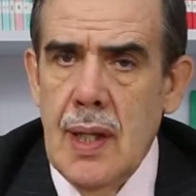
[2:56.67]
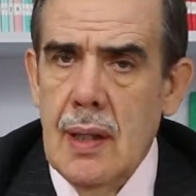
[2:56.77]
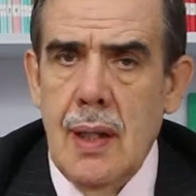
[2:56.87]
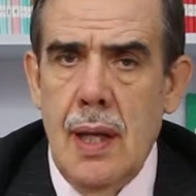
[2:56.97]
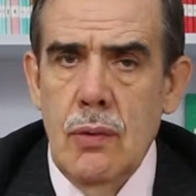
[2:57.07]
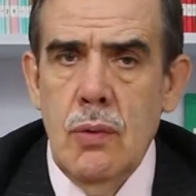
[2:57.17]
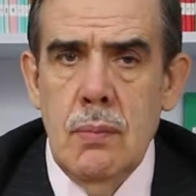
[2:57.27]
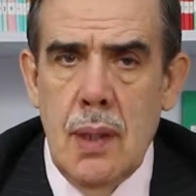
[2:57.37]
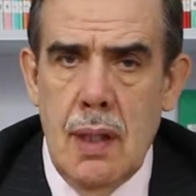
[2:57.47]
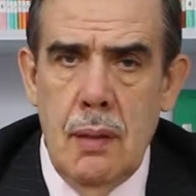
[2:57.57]
Let
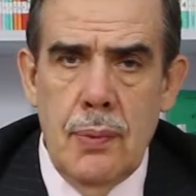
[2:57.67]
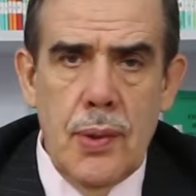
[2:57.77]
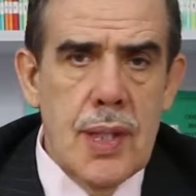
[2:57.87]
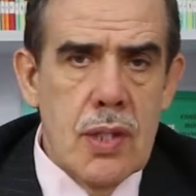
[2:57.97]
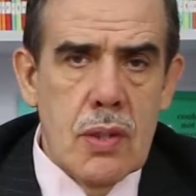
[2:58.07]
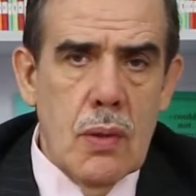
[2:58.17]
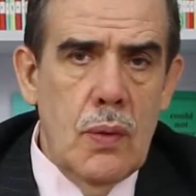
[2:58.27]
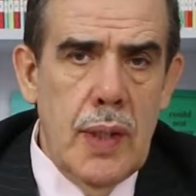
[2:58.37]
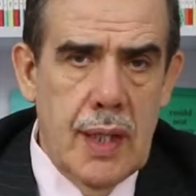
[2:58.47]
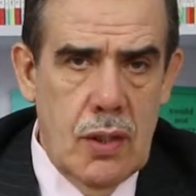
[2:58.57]
Umar put his
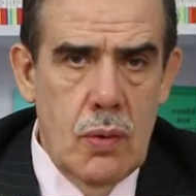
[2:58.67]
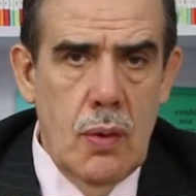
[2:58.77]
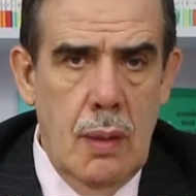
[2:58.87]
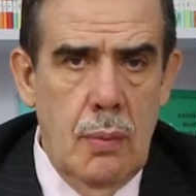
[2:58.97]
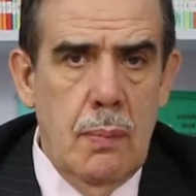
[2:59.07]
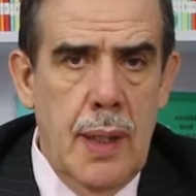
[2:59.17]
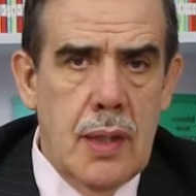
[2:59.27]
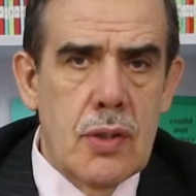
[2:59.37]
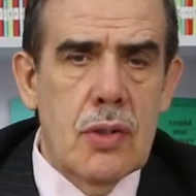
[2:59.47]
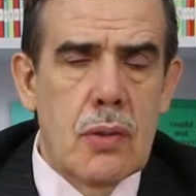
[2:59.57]
stone next to Abû
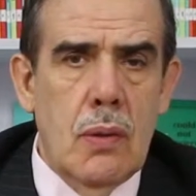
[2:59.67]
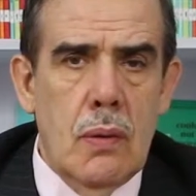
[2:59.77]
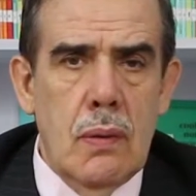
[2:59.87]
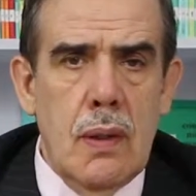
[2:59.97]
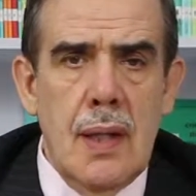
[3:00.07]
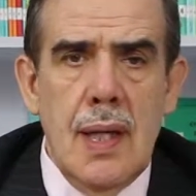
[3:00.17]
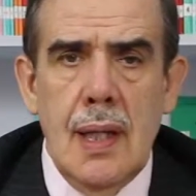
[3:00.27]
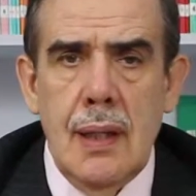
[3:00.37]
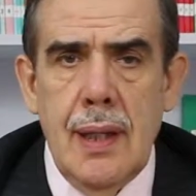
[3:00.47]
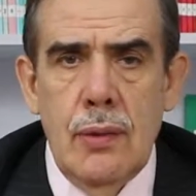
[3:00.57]
Bakr's stone.
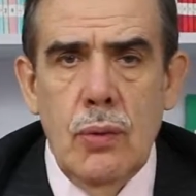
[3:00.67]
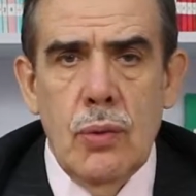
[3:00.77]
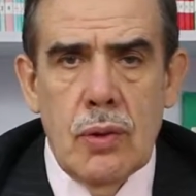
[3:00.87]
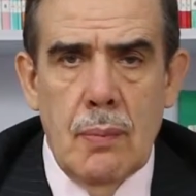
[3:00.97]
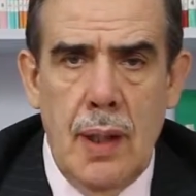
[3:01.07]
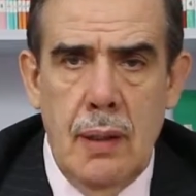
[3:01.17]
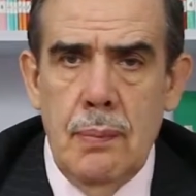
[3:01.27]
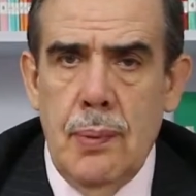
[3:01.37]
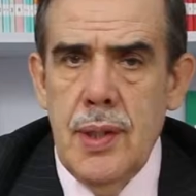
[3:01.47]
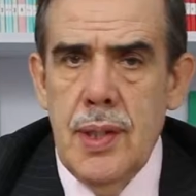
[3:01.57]
Let
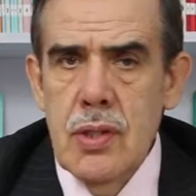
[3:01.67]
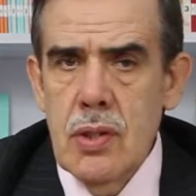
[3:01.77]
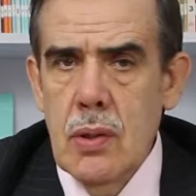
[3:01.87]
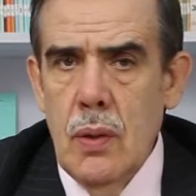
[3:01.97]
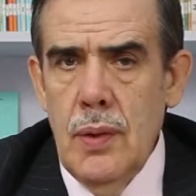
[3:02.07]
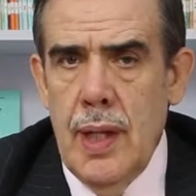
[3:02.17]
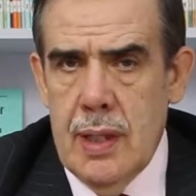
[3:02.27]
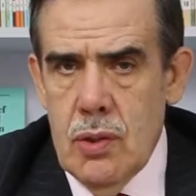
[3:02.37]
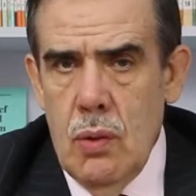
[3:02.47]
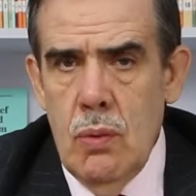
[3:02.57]
Uthman his stone
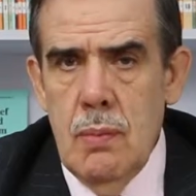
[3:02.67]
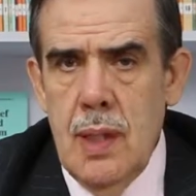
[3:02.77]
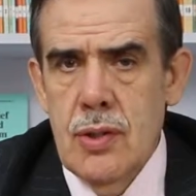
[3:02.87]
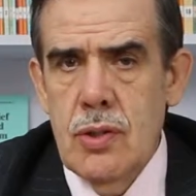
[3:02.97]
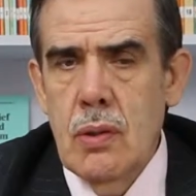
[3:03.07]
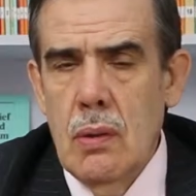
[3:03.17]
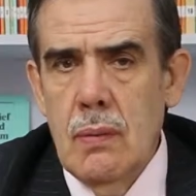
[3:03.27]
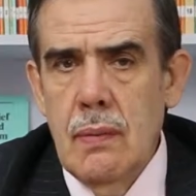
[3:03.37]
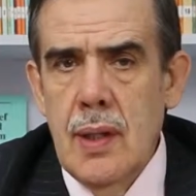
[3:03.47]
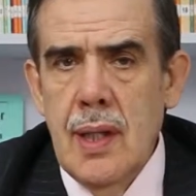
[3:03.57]
next to Umar's
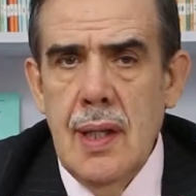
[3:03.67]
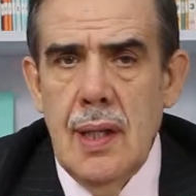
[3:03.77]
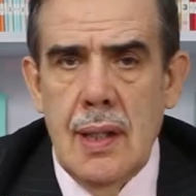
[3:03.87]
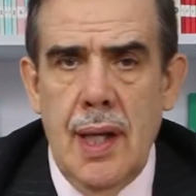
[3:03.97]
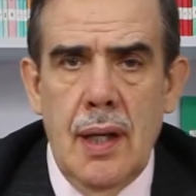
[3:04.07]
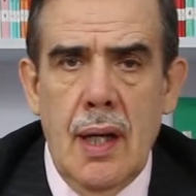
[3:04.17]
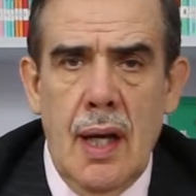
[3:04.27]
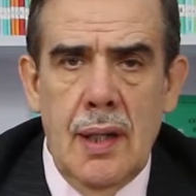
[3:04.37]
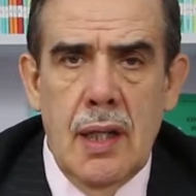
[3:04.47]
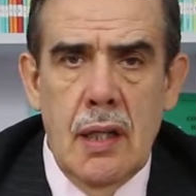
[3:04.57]
stone. Let
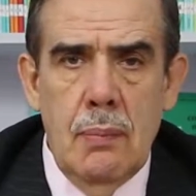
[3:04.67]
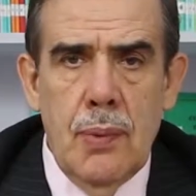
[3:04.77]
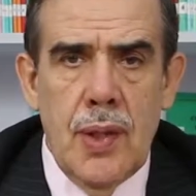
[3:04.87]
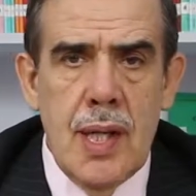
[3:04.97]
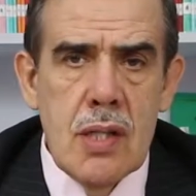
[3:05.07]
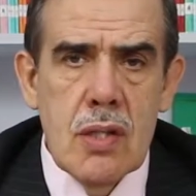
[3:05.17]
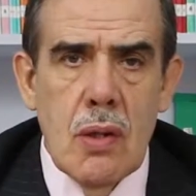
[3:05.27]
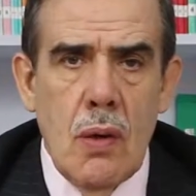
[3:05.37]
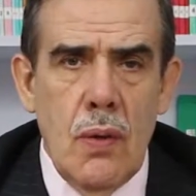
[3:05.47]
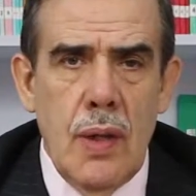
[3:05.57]
Ali put his
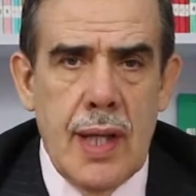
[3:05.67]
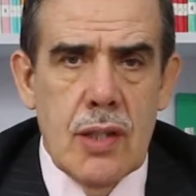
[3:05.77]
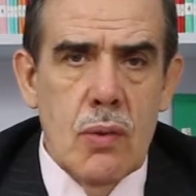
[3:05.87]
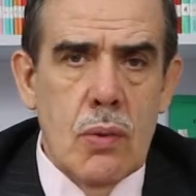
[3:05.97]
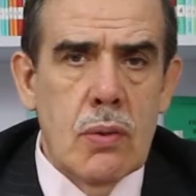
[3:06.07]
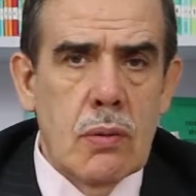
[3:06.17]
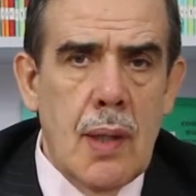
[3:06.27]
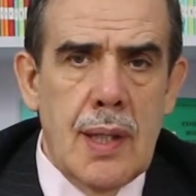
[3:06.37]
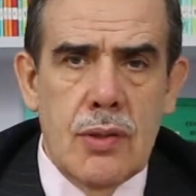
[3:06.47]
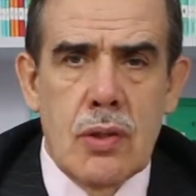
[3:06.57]
stone next to
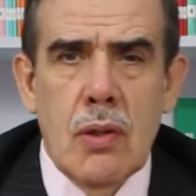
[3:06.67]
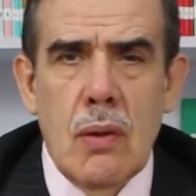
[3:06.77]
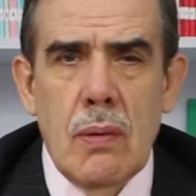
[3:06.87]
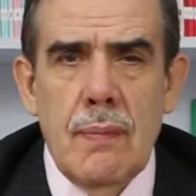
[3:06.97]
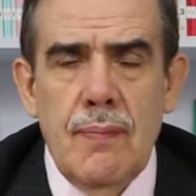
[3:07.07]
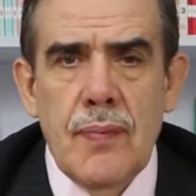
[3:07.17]
Uthman's stone."